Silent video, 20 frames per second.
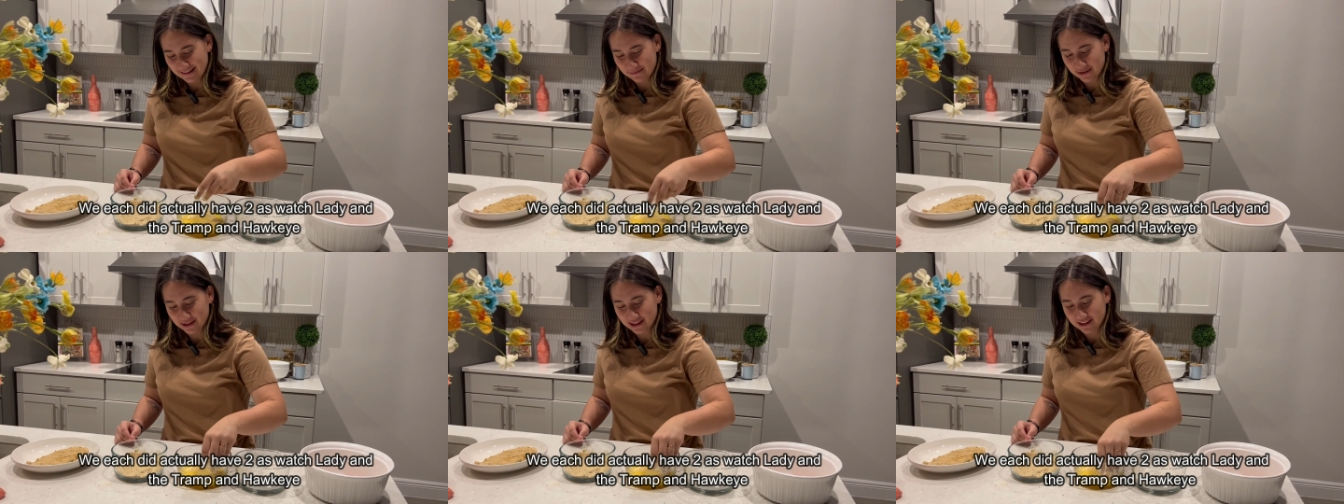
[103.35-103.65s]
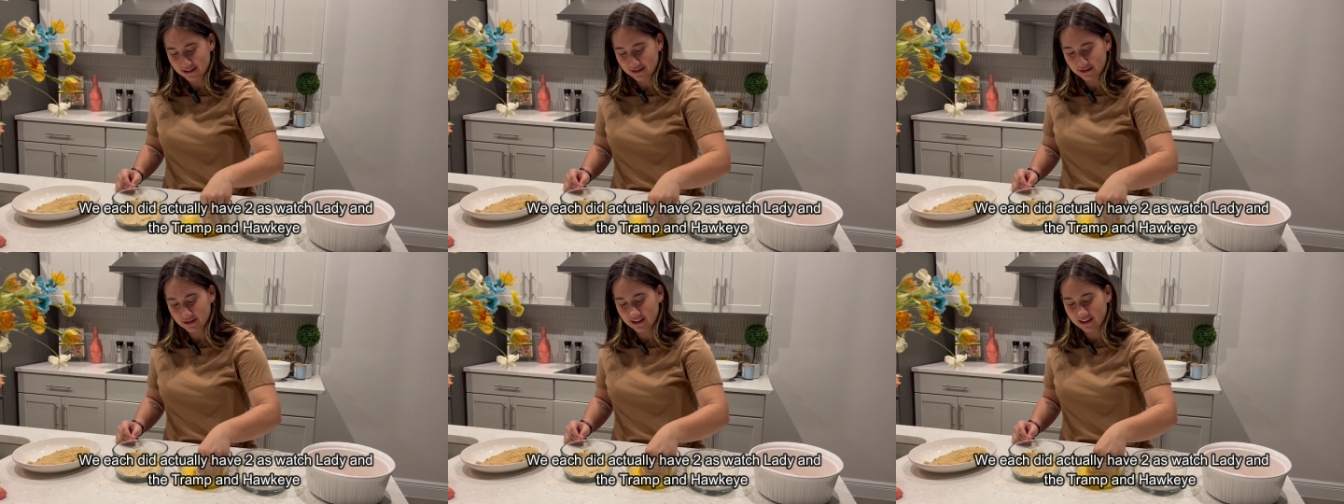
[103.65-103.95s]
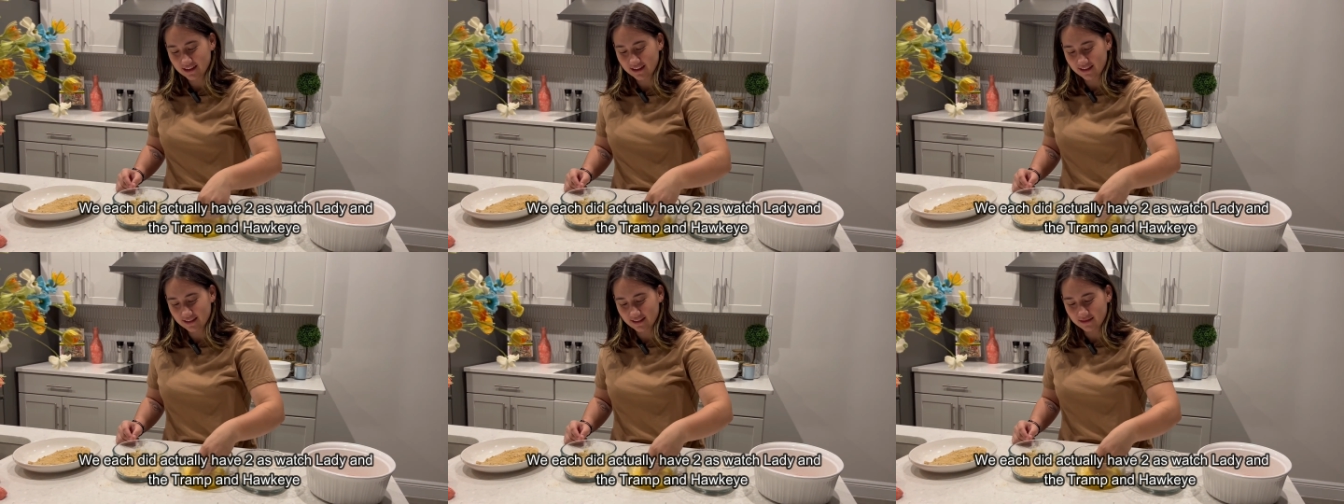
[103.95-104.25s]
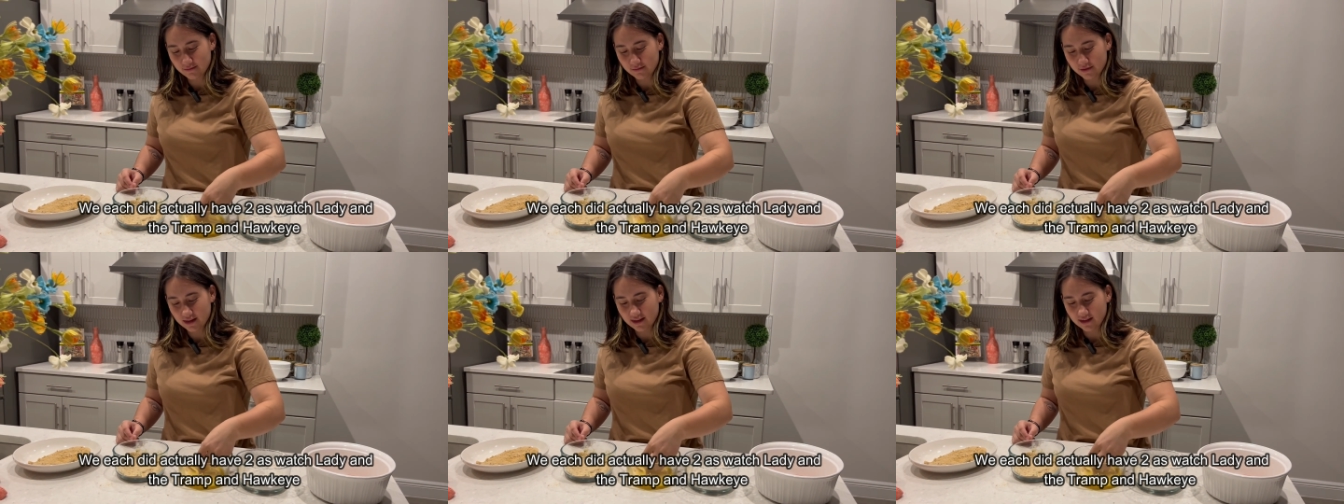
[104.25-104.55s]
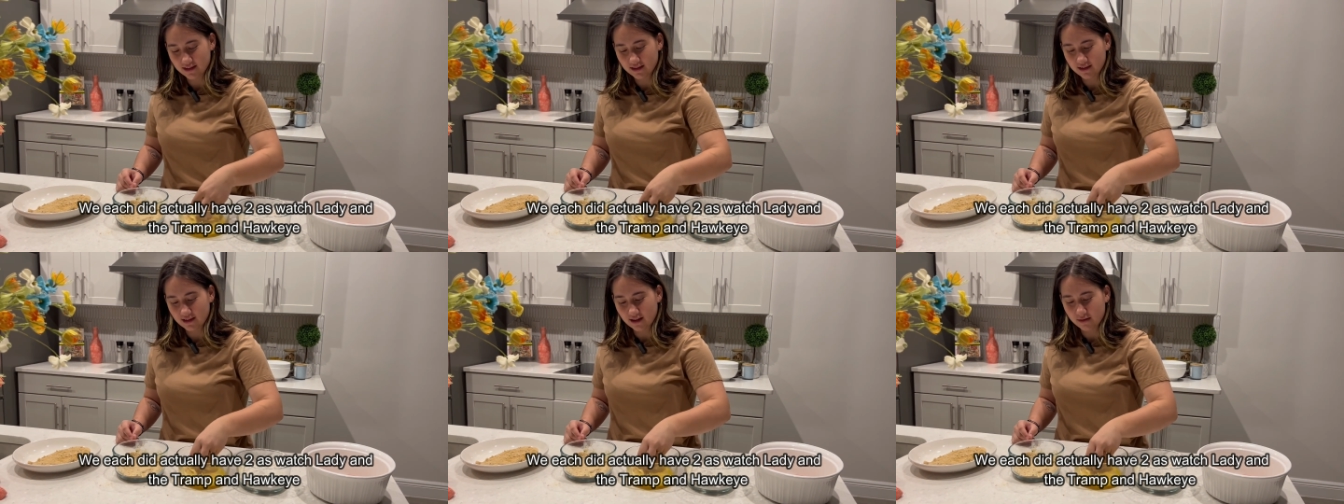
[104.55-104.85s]
But that's okay,
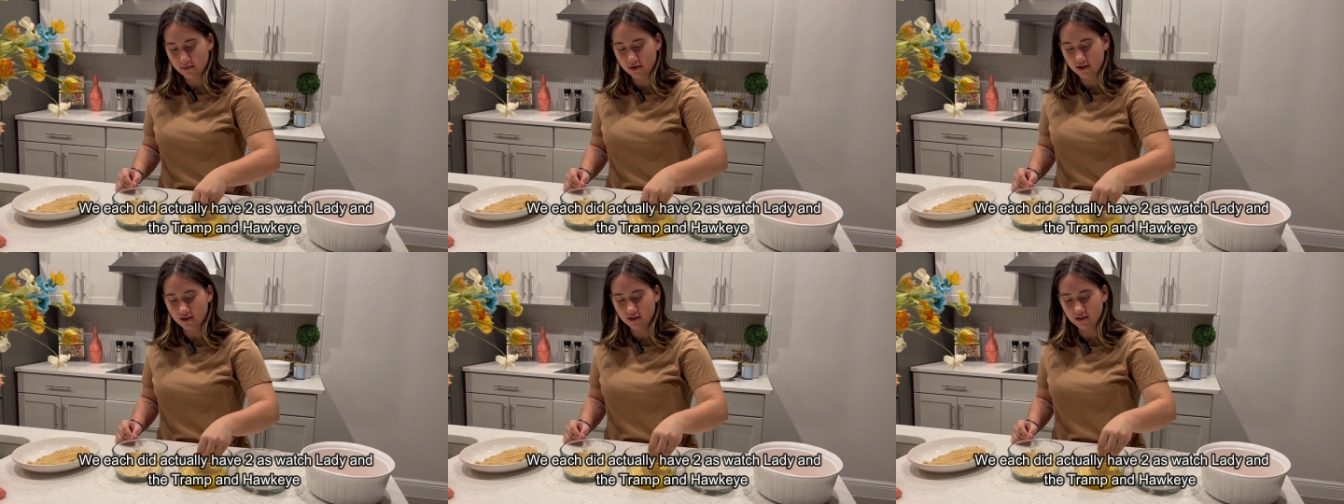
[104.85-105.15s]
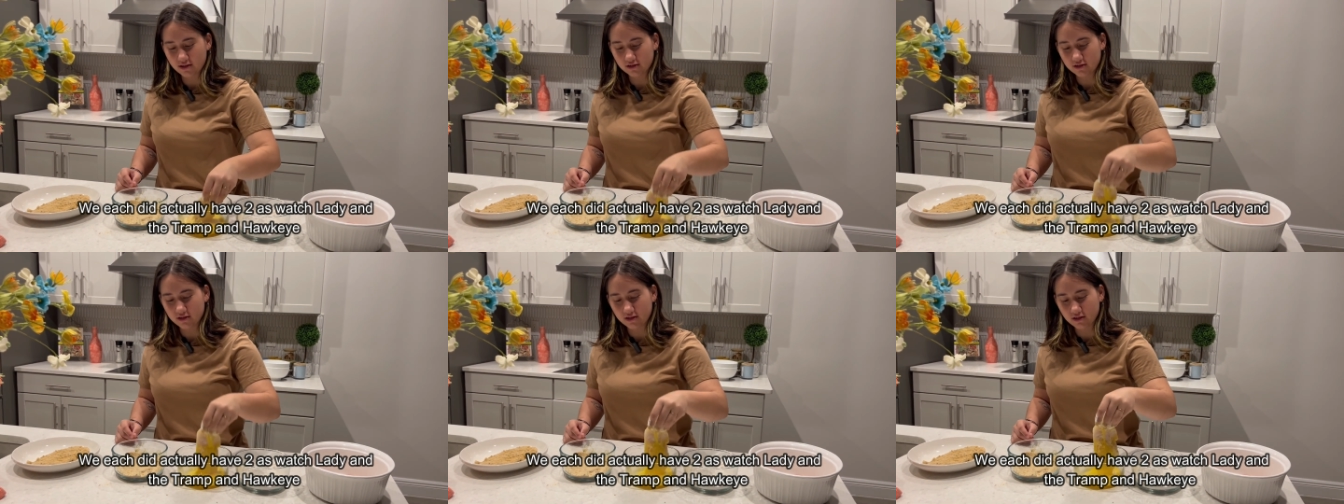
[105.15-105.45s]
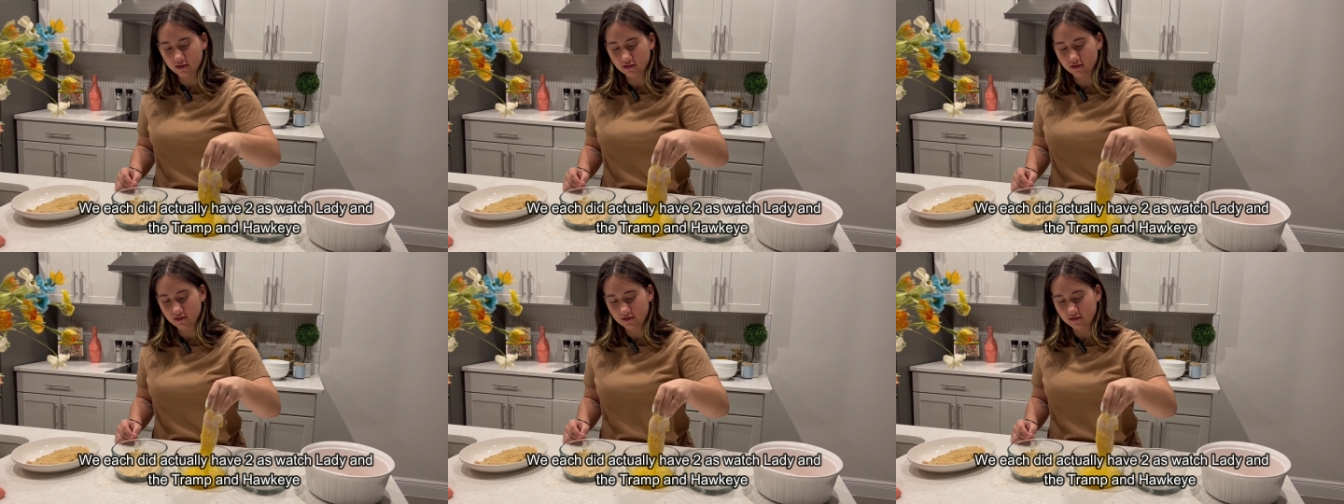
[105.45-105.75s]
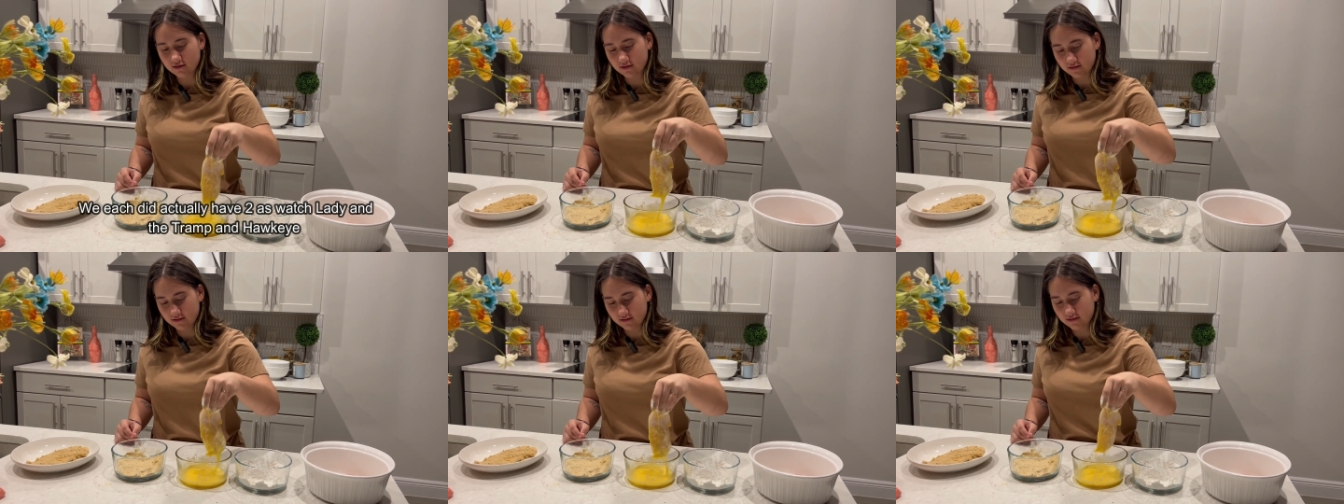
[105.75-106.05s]
because I'm a hungry girl.